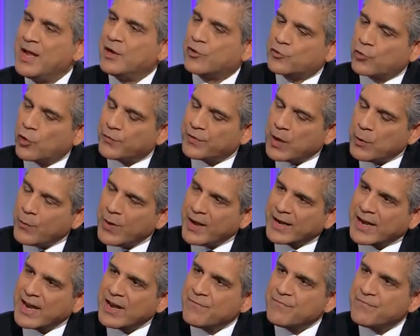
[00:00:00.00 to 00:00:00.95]
So they
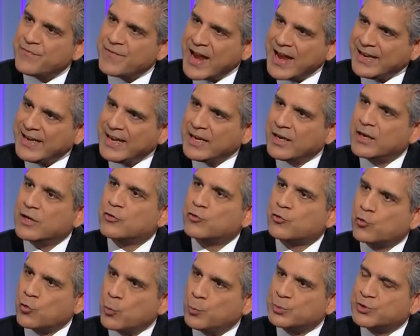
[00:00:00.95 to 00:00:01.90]
were invading
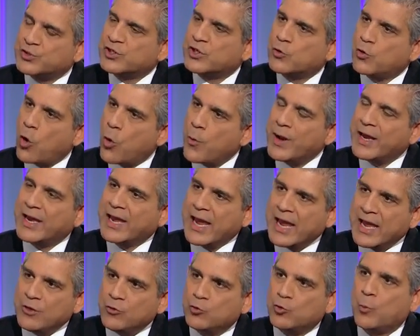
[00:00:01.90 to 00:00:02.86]
troops going
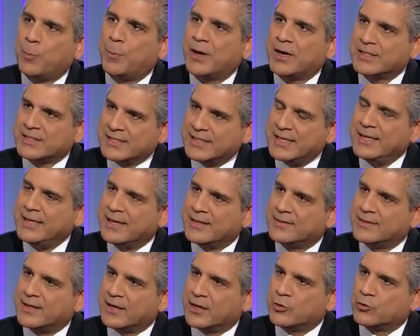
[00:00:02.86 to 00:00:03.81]
into Palestinian
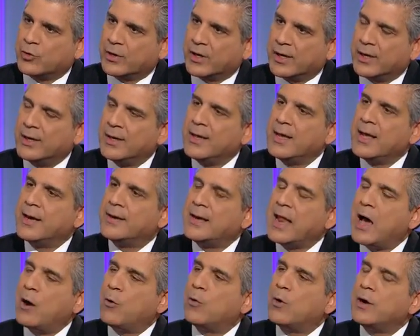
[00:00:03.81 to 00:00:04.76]
territory. But
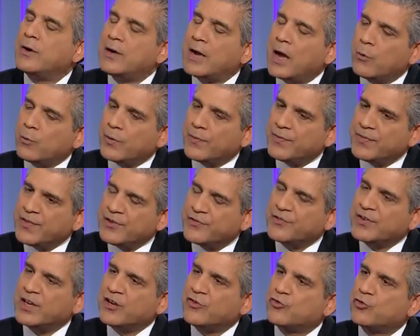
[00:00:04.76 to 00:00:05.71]
now
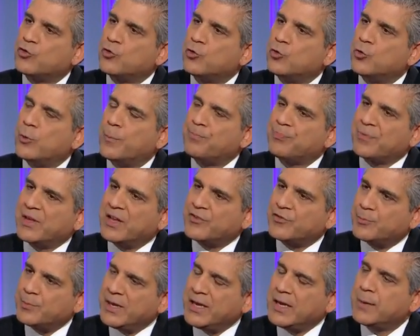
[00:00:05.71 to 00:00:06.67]
this issue
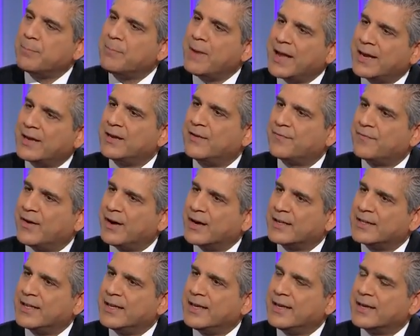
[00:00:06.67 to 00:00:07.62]
is being
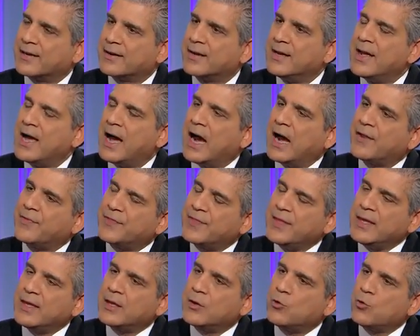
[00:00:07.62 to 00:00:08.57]
magnified here. I
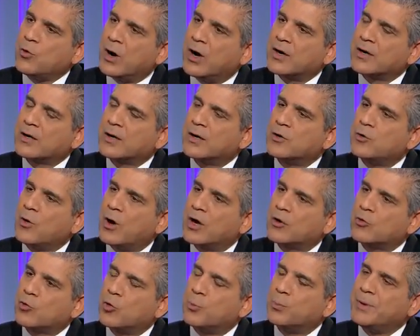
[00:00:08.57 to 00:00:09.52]
think you
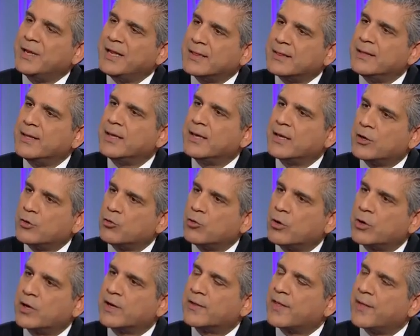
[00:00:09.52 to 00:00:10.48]
are completely
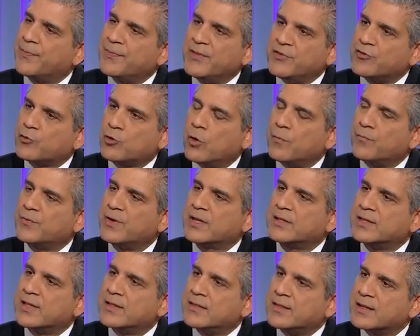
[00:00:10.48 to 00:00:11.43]
ignoring that this
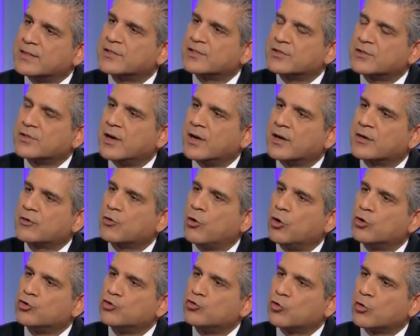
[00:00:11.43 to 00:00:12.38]
conflict did not start
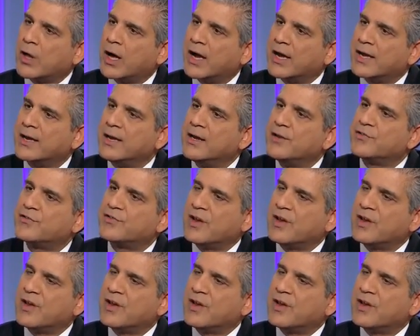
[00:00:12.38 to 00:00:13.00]
on July 7th.